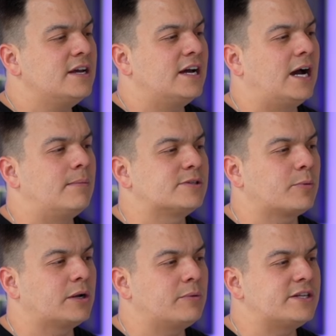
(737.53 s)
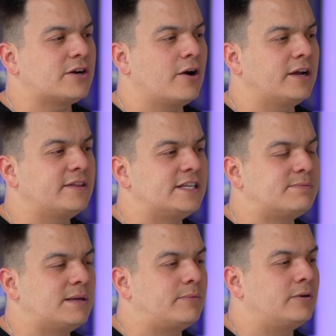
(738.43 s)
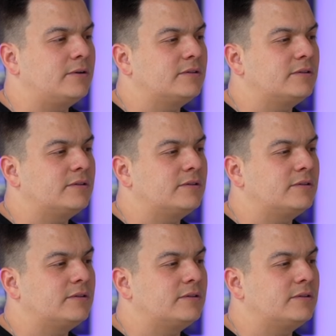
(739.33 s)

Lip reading: So we're going to retarget these people,